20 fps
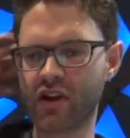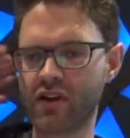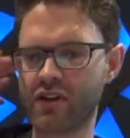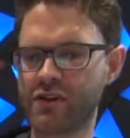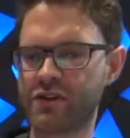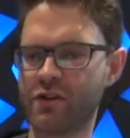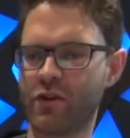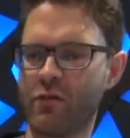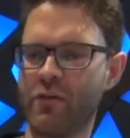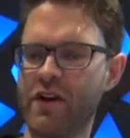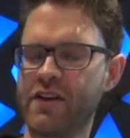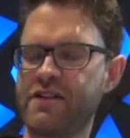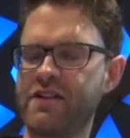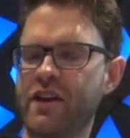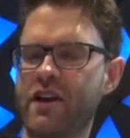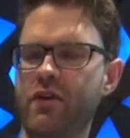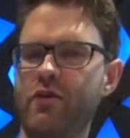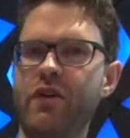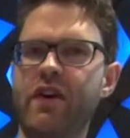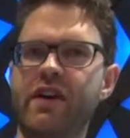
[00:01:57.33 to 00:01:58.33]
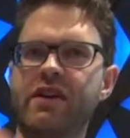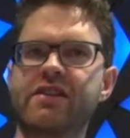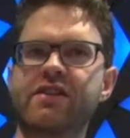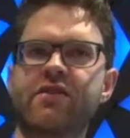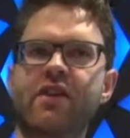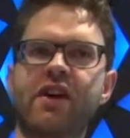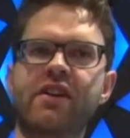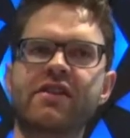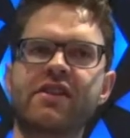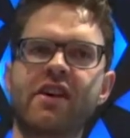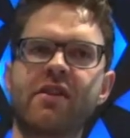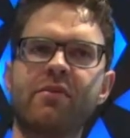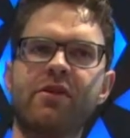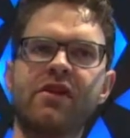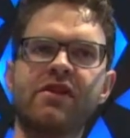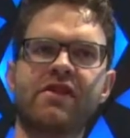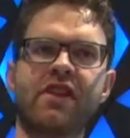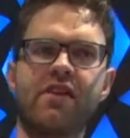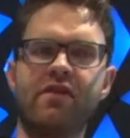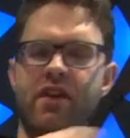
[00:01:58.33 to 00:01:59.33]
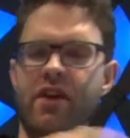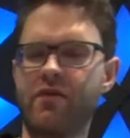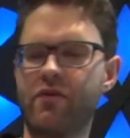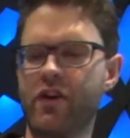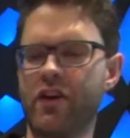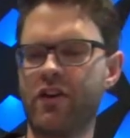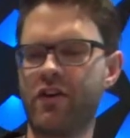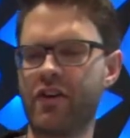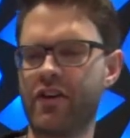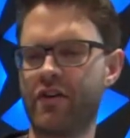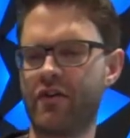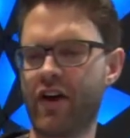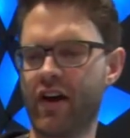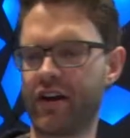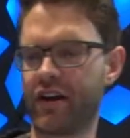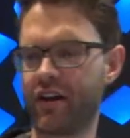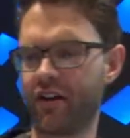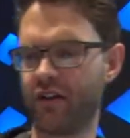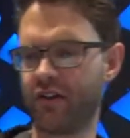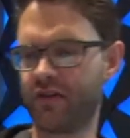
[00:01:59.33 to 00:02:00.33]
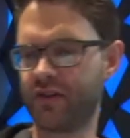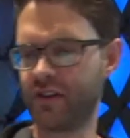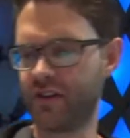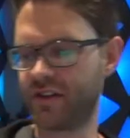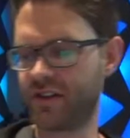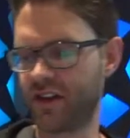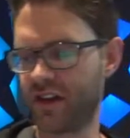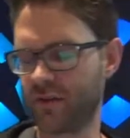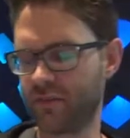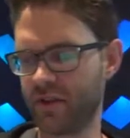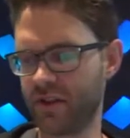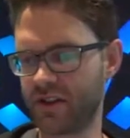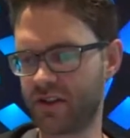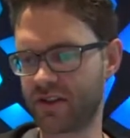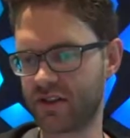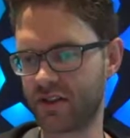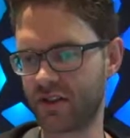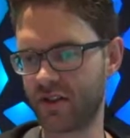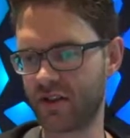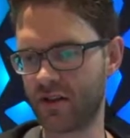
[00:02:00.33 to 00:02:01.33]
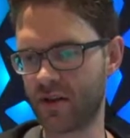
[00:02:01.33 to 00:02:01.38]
So basically we extract segments and then we learn a ranking of these segments.